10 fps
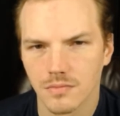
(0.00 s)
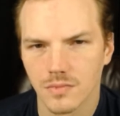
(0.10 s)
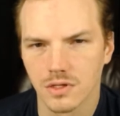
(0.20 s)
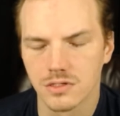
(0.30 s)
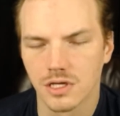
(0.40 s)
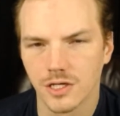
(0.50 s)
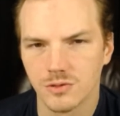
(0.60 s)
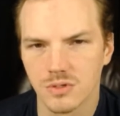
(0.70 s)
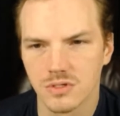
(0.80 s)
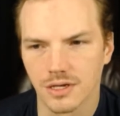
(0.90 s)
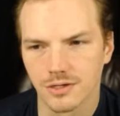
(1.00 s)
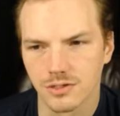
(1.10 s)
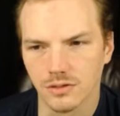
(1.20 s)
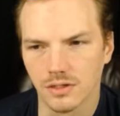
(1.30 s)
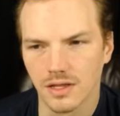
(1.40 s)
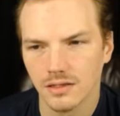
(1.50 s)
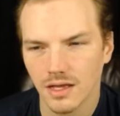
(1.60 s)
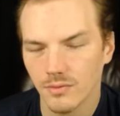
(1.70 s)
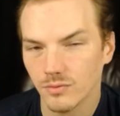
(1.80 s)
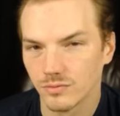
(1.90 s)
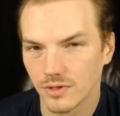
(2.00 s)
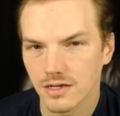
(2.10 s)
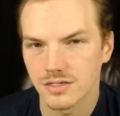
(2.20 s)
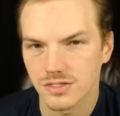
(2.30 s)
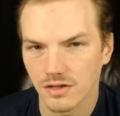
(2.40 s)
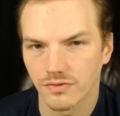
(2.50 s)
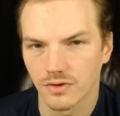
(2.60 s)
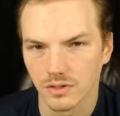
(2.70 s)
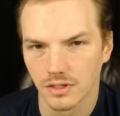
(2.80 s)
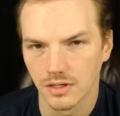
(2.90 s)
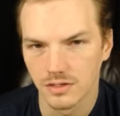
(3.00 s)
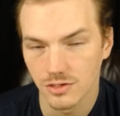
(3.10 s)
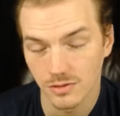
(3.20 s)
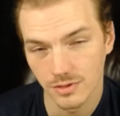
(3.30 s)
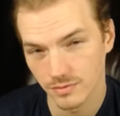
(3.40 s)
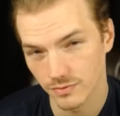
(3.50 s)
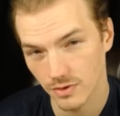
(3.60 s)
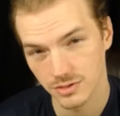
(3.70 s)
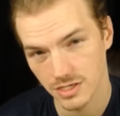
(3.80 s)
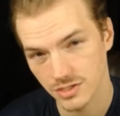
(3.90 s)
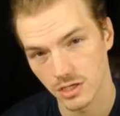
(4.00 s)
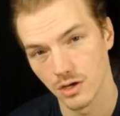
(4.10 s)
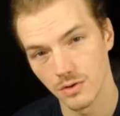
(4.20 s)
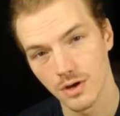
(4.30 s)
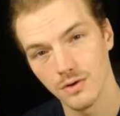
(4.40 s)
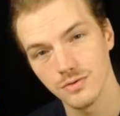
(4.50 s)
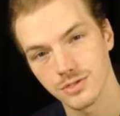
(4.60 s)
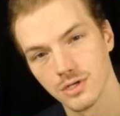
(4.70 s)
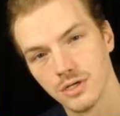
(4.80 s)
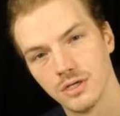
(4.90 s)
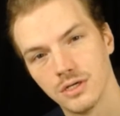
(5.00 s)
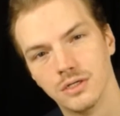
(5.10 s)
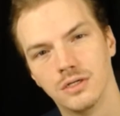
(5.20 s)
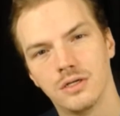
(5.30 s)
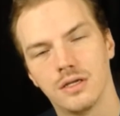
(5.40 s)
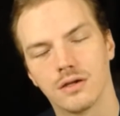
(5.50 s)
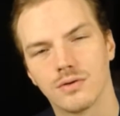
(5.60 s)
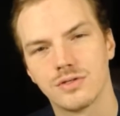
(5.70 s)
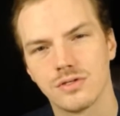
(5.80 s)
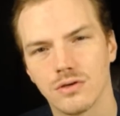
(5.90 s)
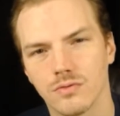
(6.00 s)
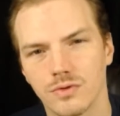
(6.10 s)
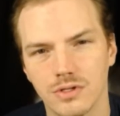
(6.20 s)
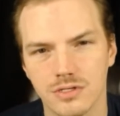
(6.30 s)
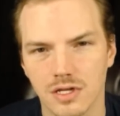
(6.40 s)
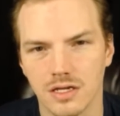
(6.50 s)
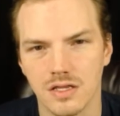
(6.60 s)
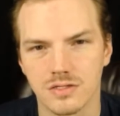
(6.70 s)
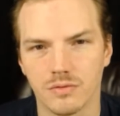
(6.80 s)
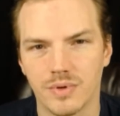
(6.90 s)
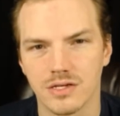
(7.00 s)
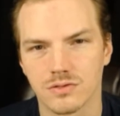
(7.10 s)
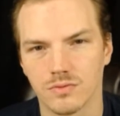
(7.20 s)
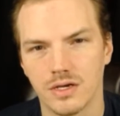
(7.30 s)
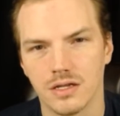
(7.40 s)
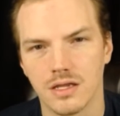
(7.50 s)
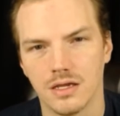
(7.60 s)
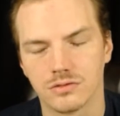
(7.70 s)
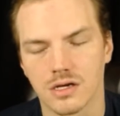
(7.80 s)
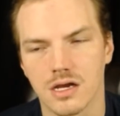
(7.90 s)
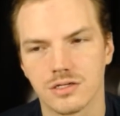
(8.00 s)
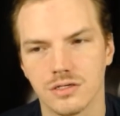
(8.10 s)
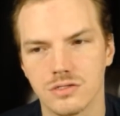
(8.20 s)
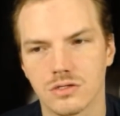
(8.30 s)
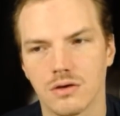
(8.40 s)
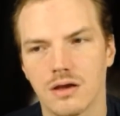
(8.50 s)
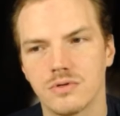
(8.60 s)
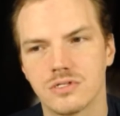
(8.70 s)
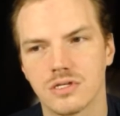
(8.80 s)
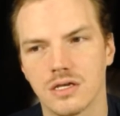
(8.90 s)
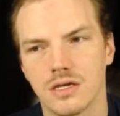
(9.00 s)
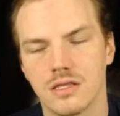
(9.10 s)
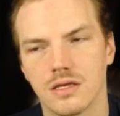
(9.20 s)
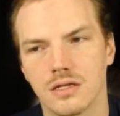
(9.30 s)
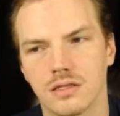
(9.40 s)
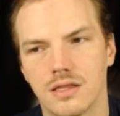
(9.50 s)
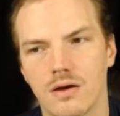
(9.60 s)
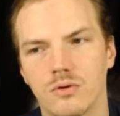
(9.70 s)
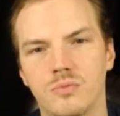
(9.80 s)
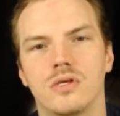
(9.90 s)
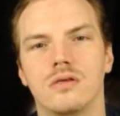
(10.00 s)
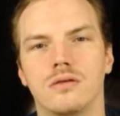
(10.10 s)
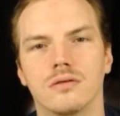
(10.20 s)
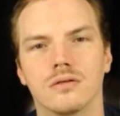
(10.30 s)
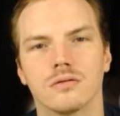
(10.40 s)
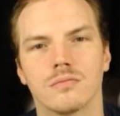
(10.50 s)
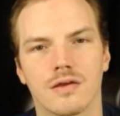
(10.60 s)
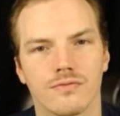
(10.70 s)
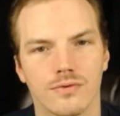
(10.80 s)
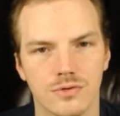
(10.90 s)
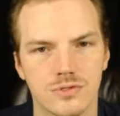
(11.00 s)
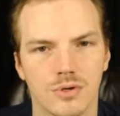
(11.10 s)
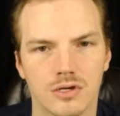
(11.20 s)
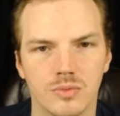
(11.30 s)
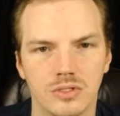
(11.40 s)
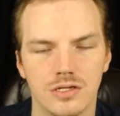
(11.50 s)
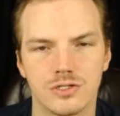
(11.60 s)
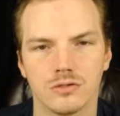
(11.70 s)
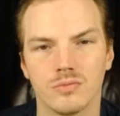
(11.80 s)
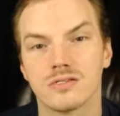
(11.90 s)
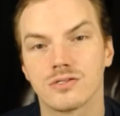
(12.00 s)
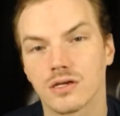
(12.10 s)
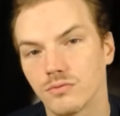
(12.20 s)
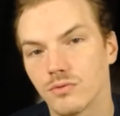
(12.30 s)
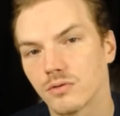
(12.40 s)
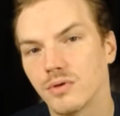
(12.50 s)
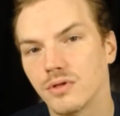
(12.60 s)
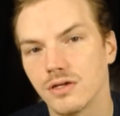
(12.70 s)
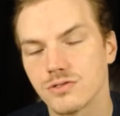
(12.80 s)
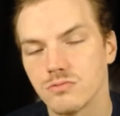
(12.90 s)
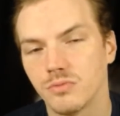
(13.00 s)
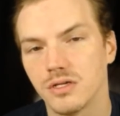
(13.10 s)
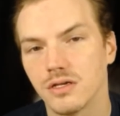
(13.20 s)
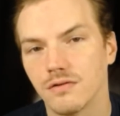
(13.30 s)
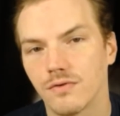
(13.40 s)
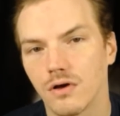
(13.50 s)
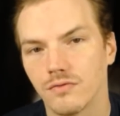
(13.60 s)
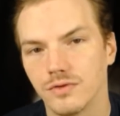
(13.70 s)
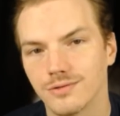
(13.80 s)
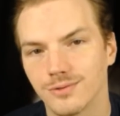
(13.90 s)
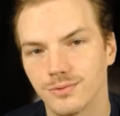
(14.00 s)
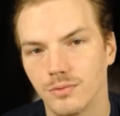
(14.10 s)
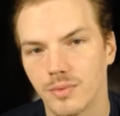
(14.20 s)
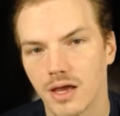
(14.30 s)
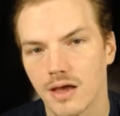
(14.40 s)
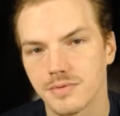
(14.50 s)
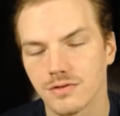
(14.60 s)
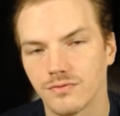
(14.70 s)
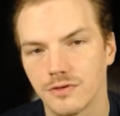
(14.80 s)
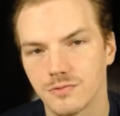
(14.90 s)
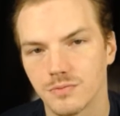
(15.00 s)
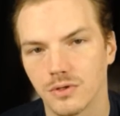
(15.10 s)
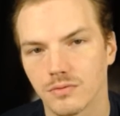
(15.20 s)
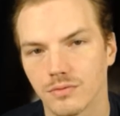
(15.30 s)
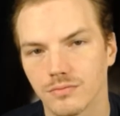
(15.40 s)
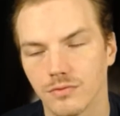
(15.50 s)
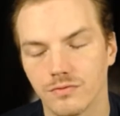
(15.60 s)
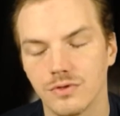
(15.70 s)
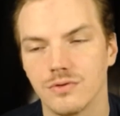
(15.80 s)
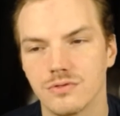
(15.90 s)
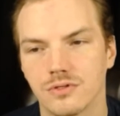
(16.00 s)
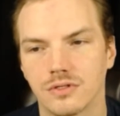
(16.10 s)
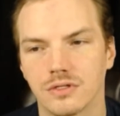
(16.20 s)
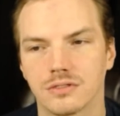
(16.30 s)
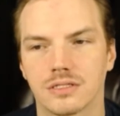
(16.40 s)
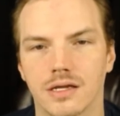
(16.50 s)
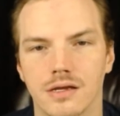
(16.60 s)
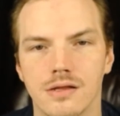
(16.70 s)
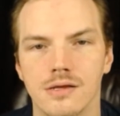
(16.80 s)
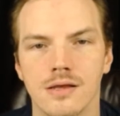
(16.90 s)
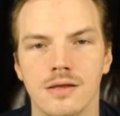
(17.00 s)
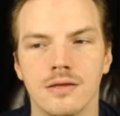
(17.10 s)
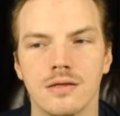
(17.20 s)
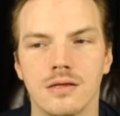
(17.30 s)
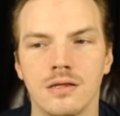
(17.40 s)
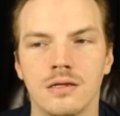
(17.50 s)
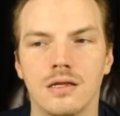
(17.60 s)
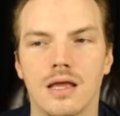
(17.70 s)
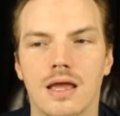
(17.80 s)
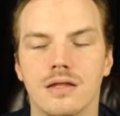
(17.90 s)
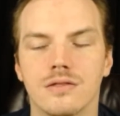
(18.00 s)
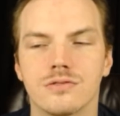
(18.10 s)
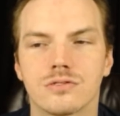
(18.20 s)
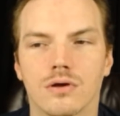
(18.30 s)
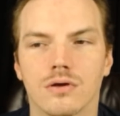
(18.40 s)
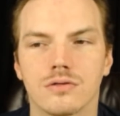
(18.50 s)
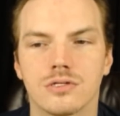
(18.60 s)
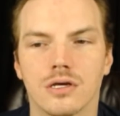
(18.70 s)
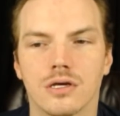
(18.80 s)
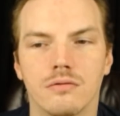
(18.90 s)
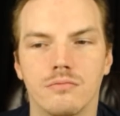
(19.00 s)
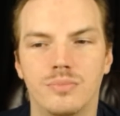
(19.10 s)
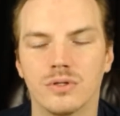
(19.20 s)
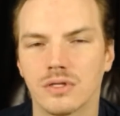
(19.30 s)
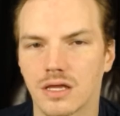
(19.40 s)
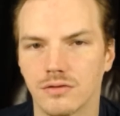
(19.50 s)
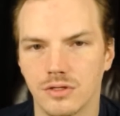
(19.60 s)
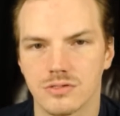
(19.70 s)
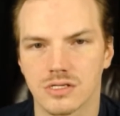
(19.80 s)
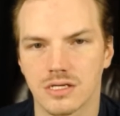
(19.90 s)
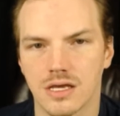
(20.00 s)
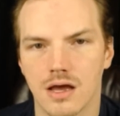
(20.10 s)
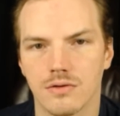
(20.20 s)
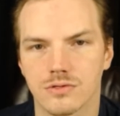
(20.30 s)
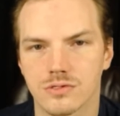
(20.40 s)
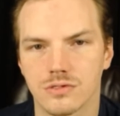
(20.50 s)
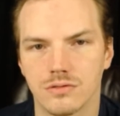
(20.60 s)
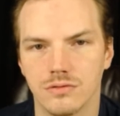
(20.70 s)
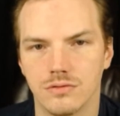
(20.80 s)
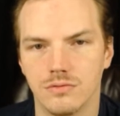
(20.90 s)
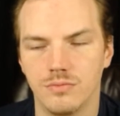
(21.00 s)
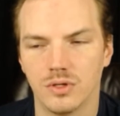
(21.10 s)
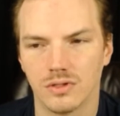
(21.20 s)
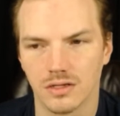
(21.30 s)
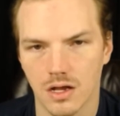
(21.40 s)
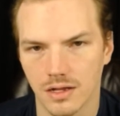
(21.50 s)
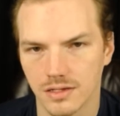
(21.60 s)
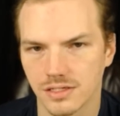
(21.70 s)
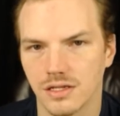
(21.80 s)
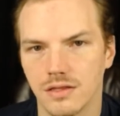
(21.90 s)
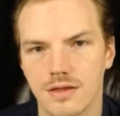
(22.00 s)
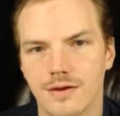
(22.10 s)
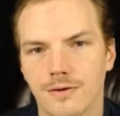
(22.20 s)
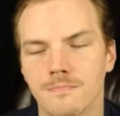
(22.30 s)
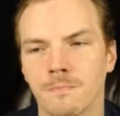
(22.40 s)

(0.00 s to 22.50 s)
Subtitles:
engagement section, and that is definitely, so as far as SEO goes, increasing your real estate is the best way to gain traction. So I would say that would be my first recommendation. My second recommendation would be to get involved in Google Maps and Facebook reviews and things like that, and start building out those accounts, building content in there.